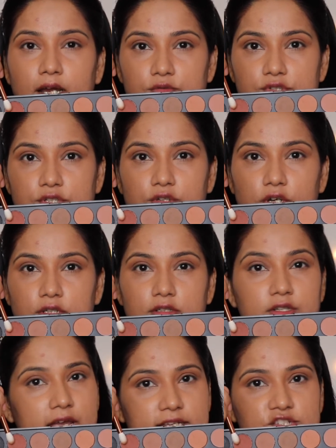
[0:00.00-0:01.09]
outer
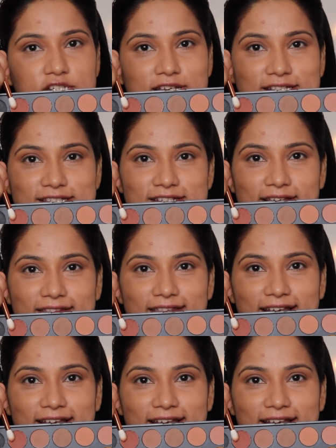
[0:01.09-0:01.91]
corner as she has done